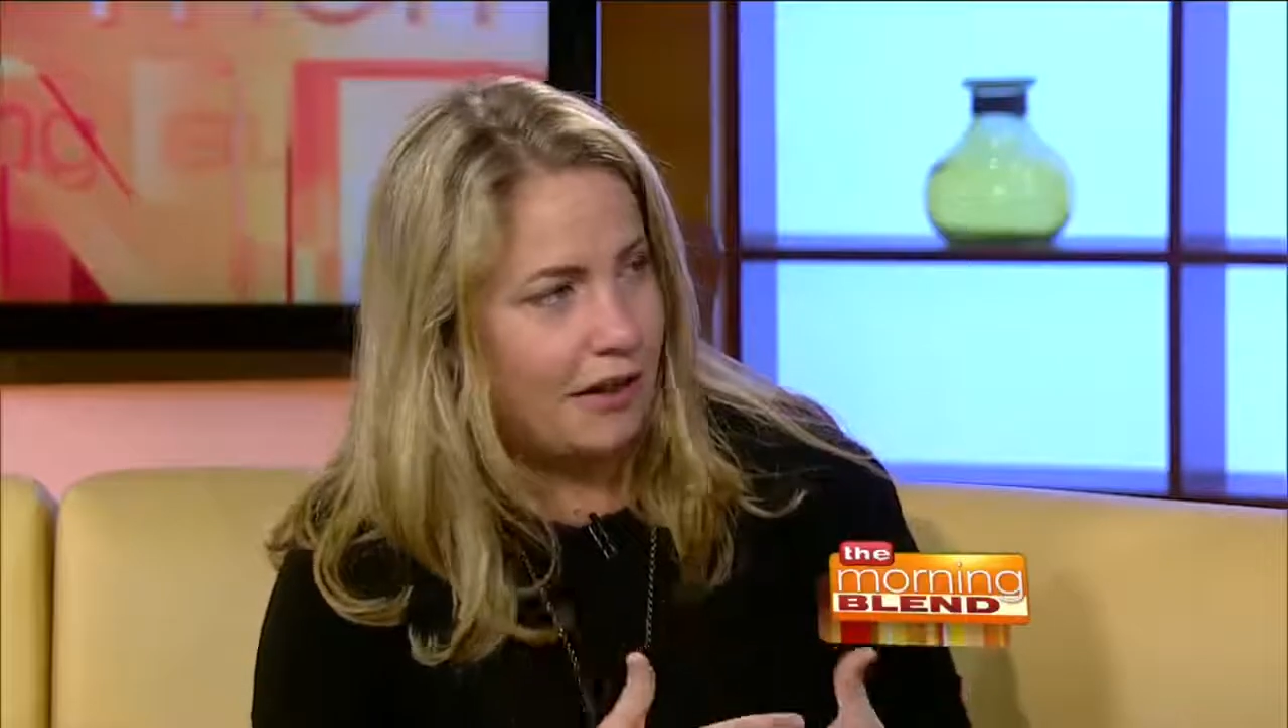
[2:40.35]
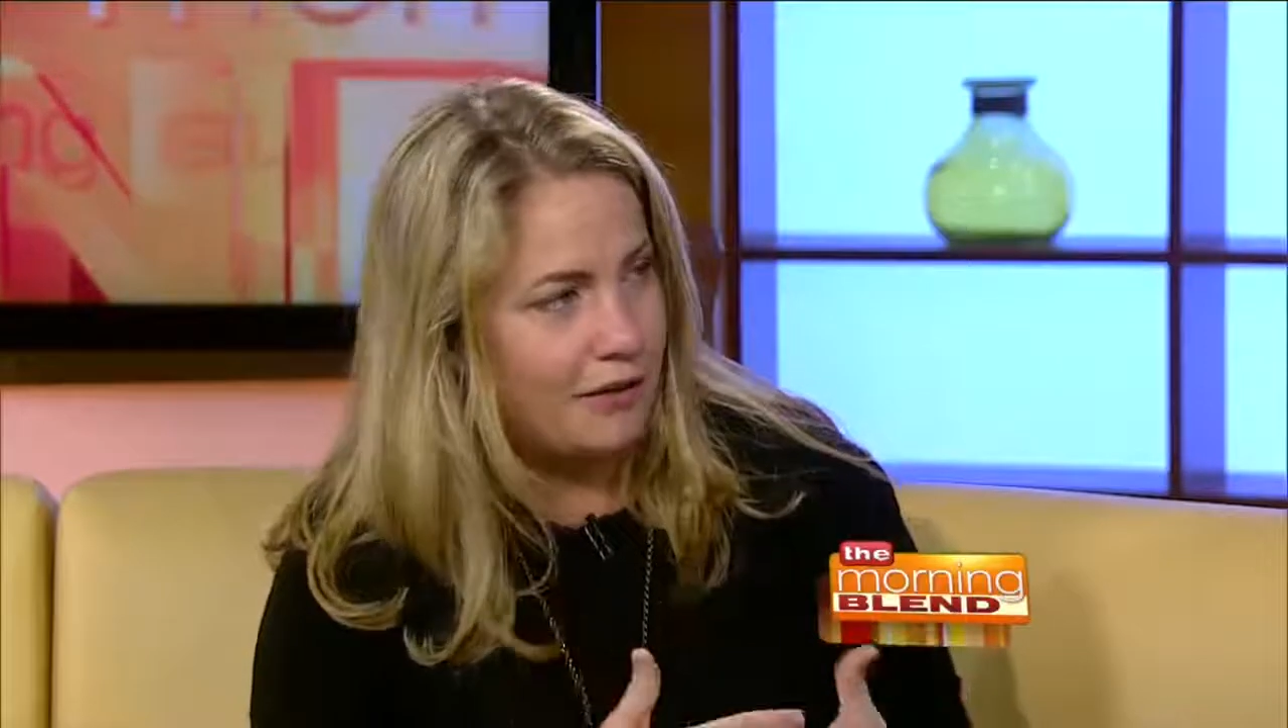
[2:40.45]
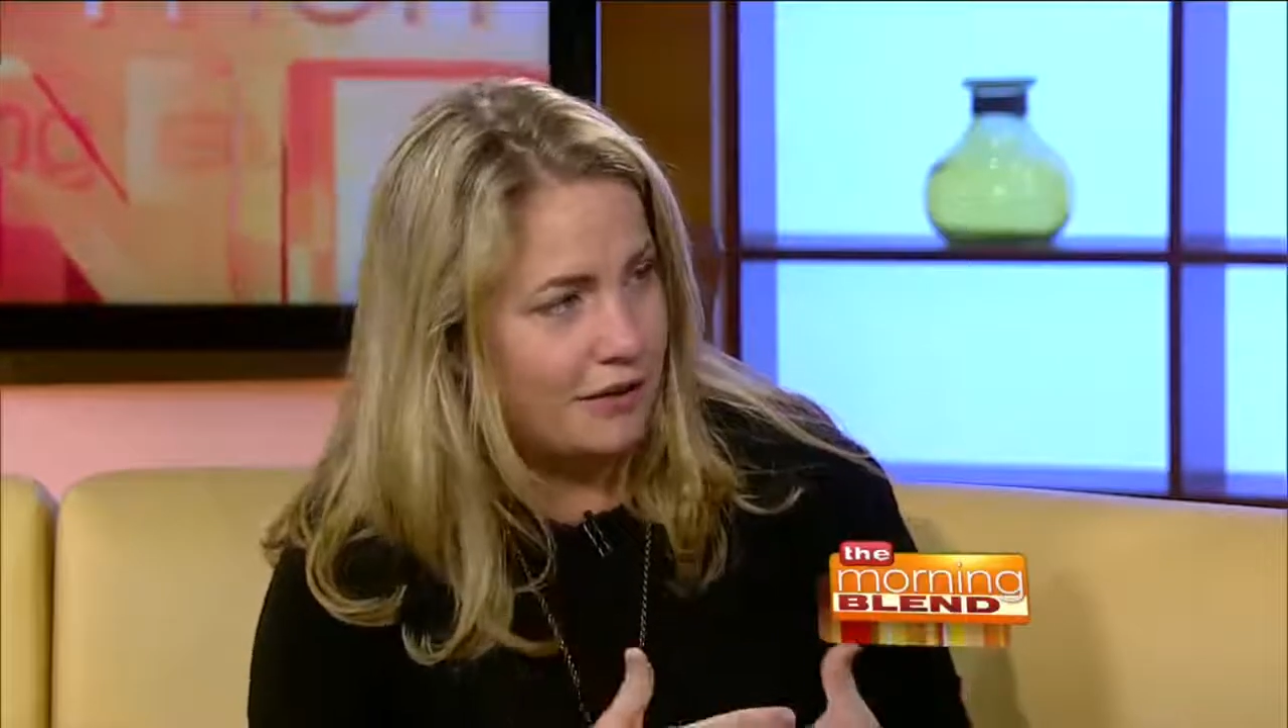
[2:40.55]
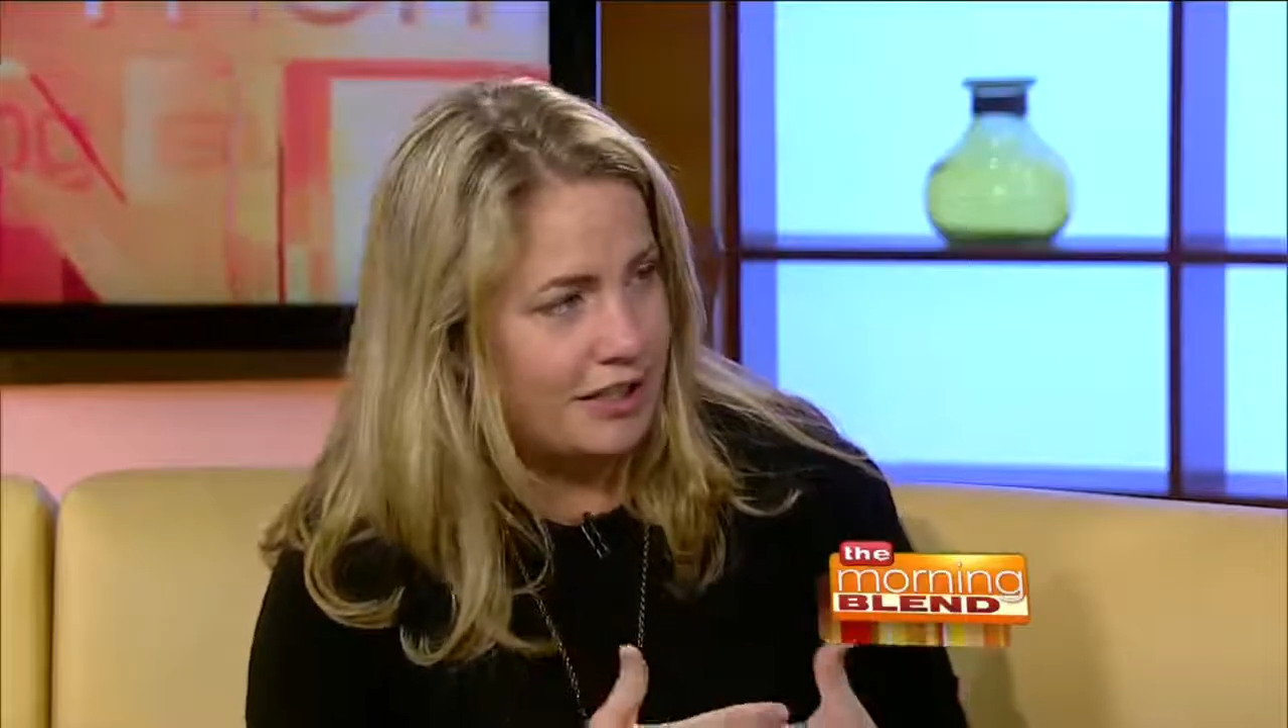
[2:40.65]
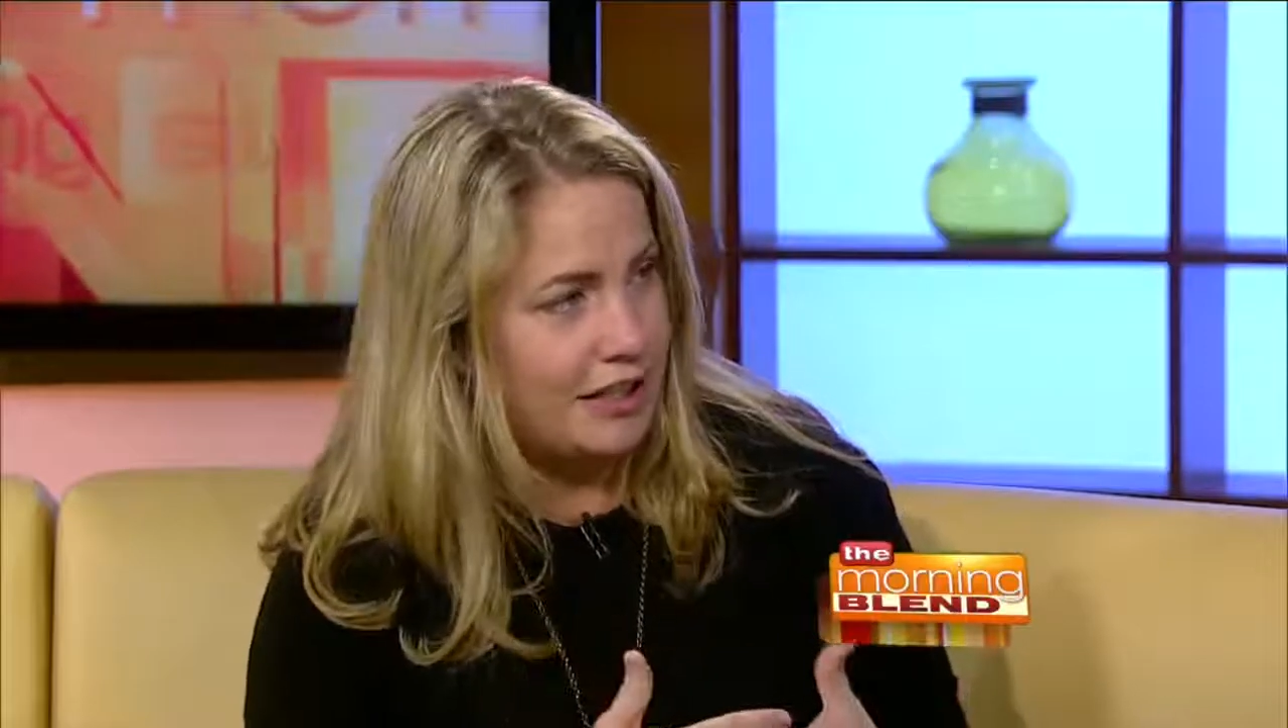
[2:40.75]

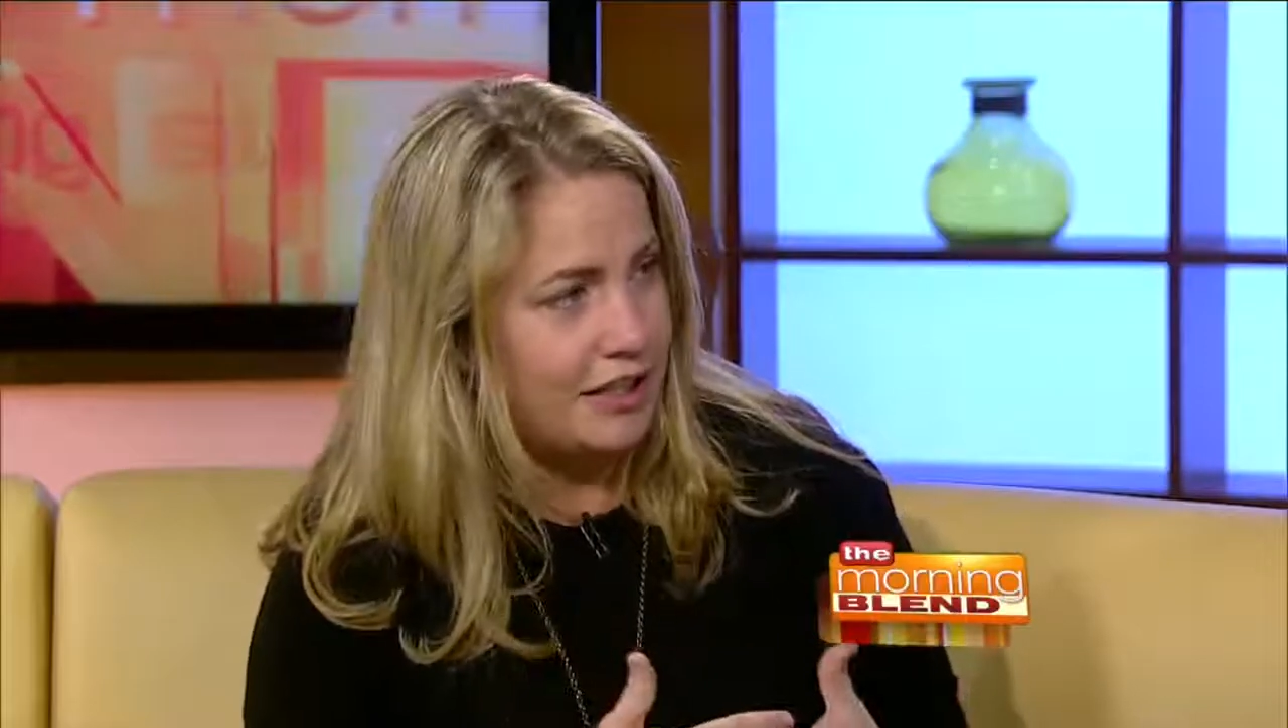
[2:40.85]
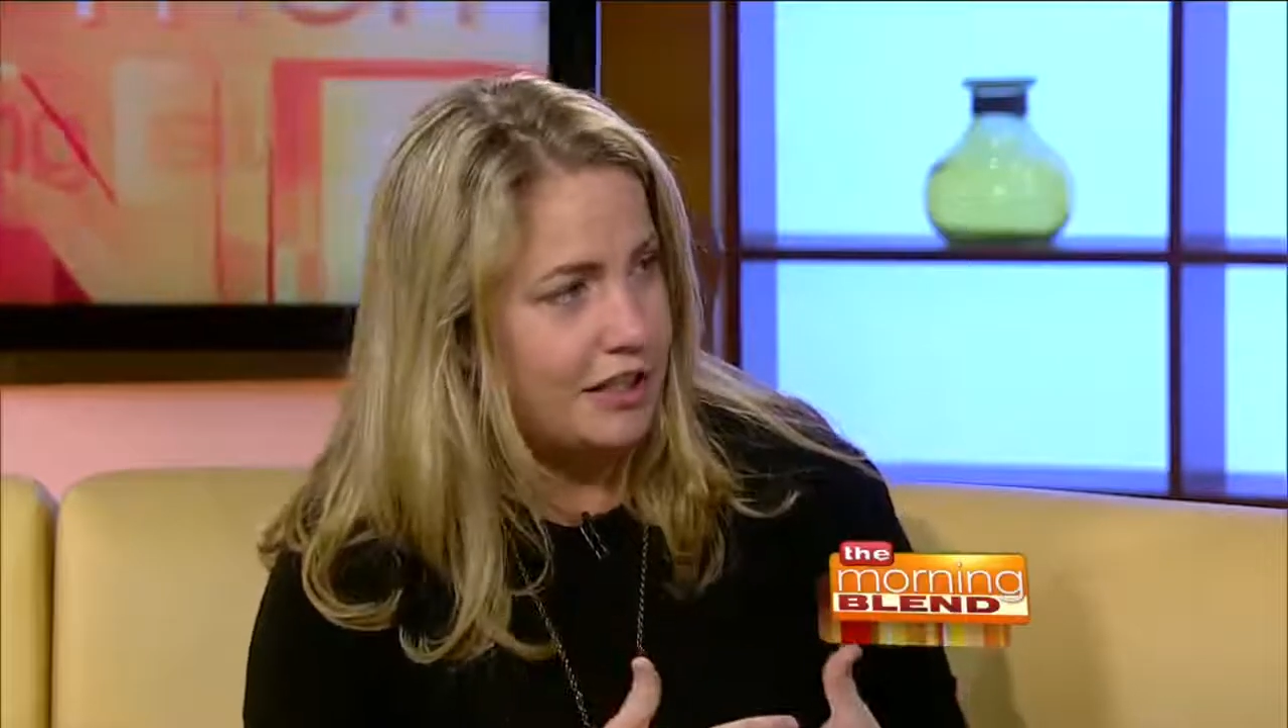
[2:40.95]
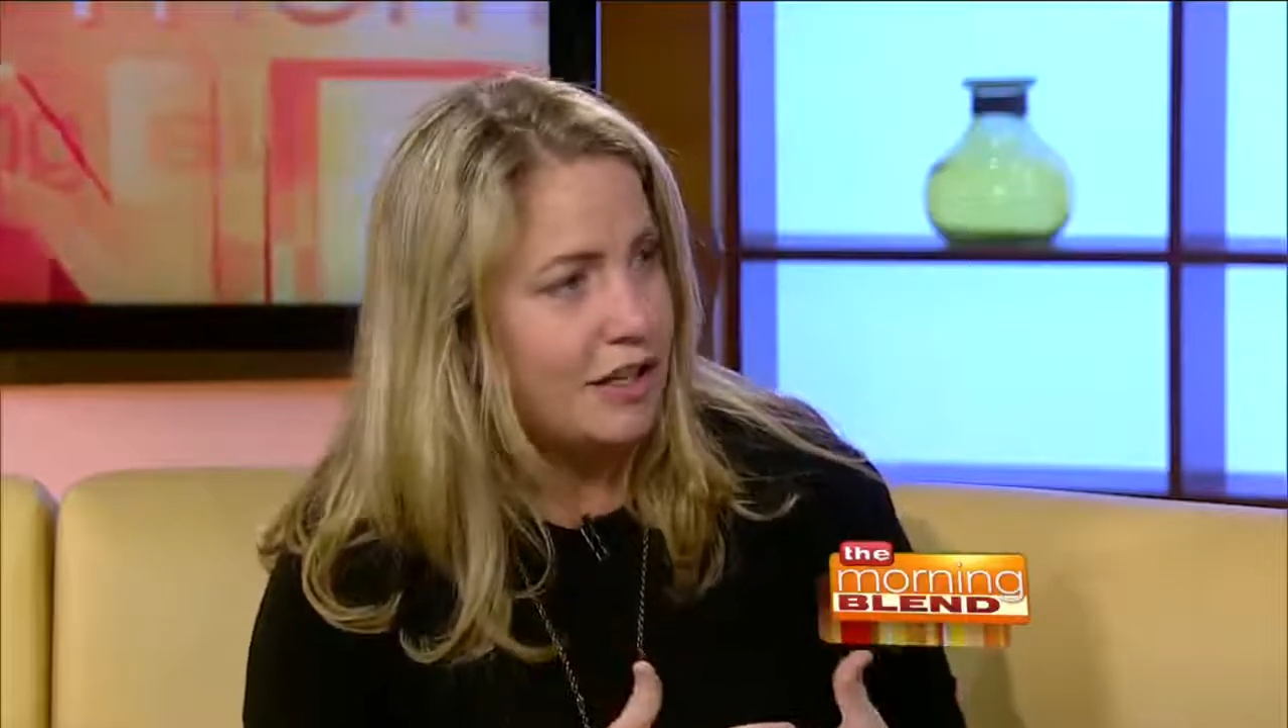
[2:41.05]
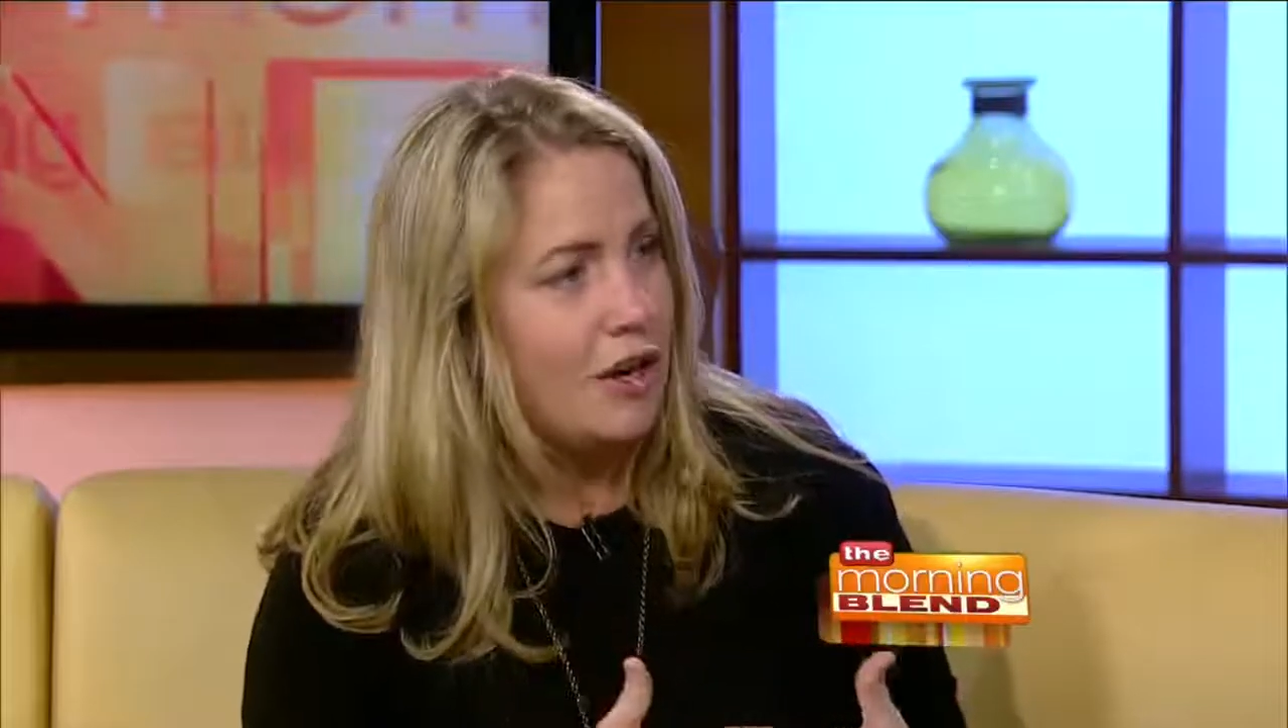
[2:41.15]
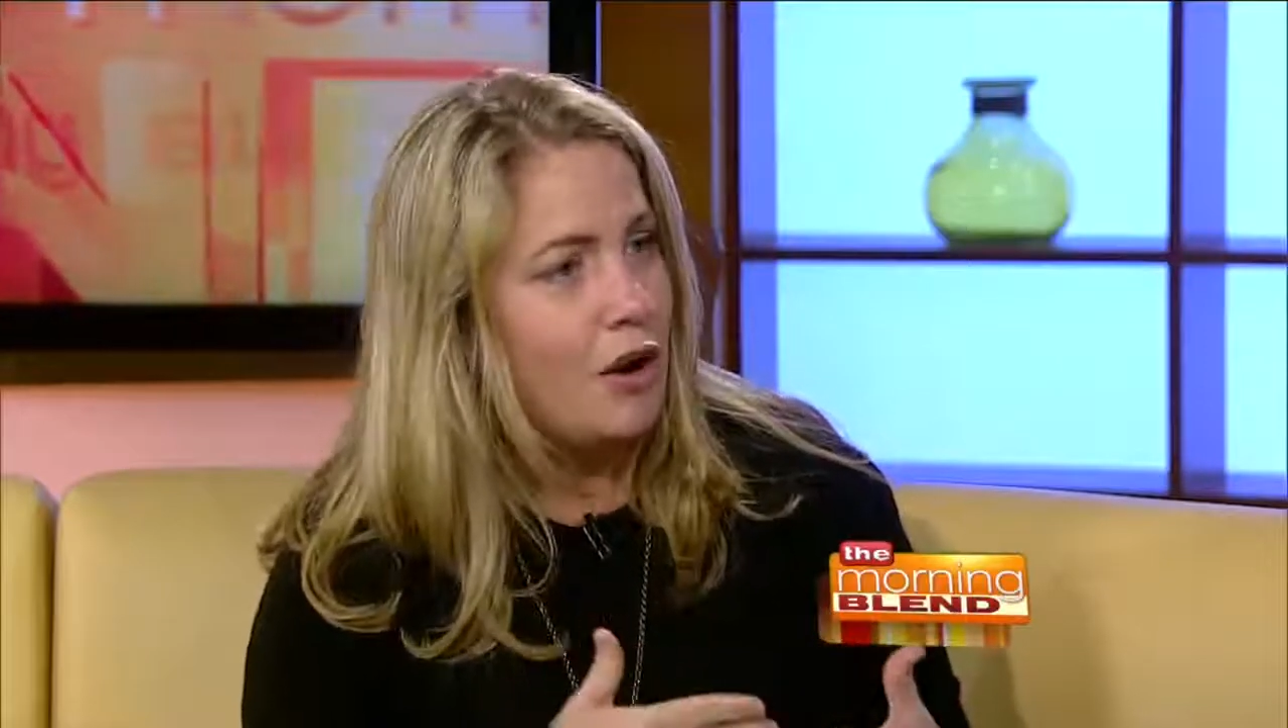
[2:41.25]

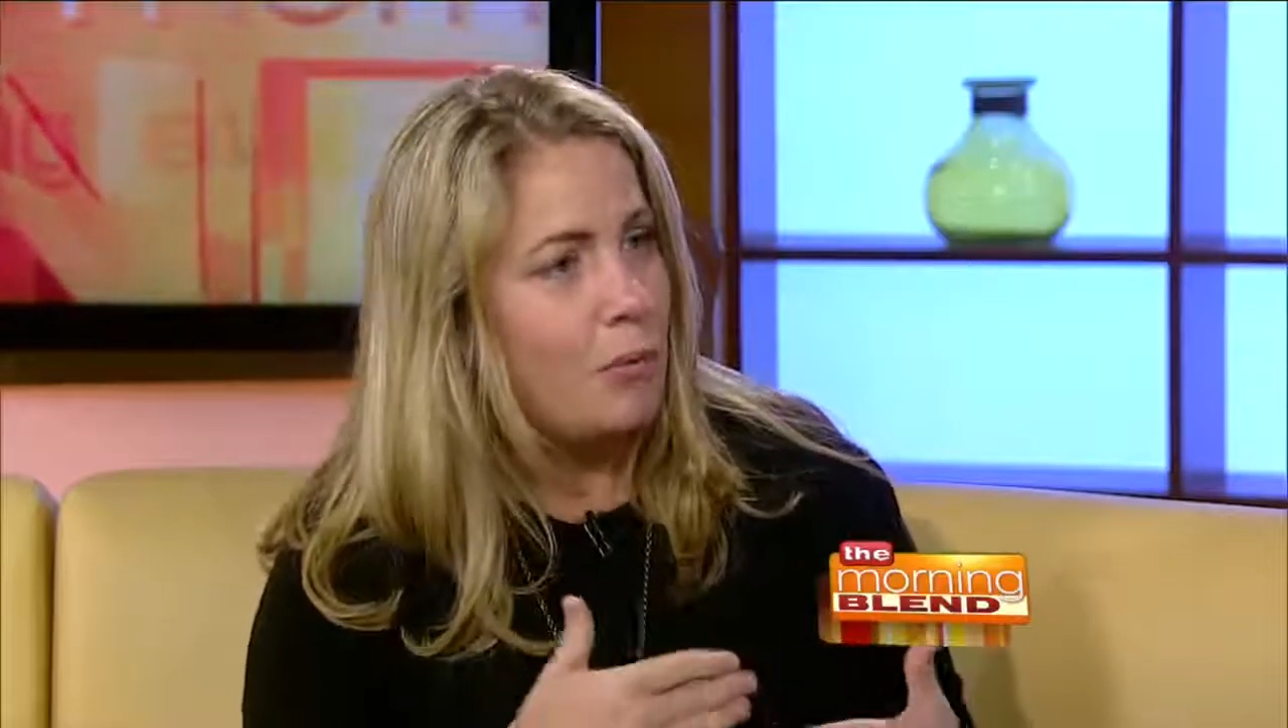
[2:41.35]
conversation,